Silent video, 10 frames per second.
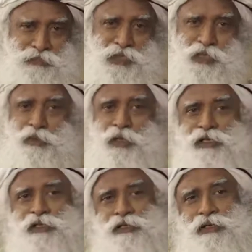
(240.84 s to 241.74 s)
very
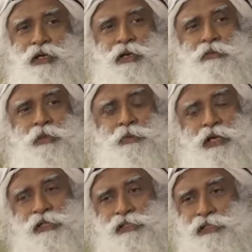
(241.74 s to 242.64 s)
unique. People
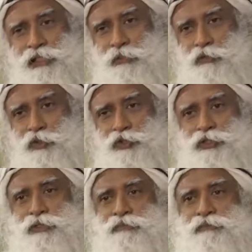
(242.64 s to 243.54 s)
asked the same question.